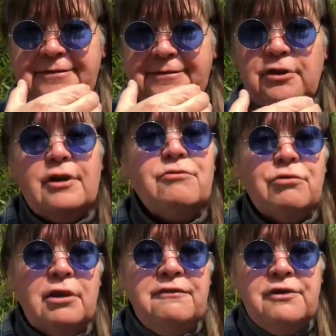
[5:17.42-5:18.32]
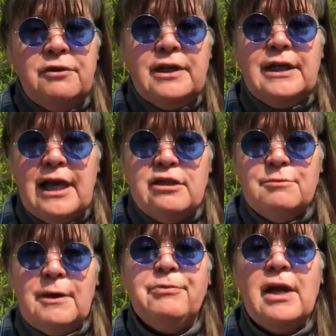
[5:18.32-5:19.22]
You can really feel the
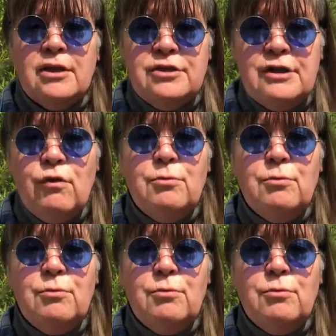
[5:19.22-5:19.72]
engagement. So